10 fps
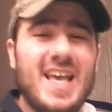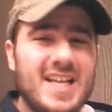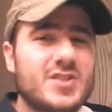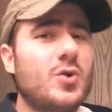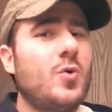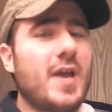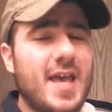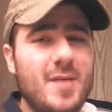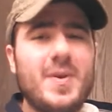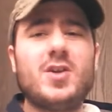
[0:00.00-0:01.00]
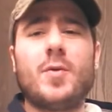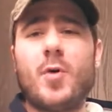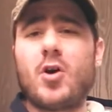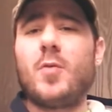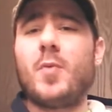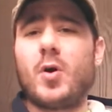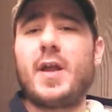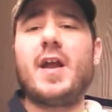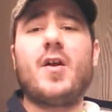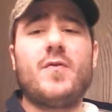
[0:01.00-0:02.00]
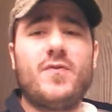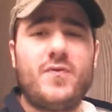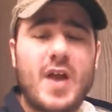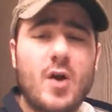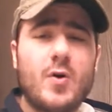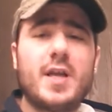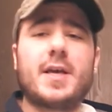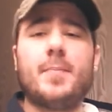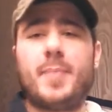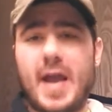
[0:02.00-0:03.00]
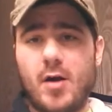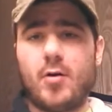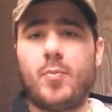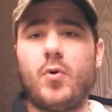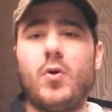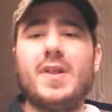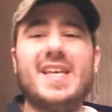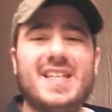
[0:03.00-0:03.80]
And so him and DeMarco Murray are very comparable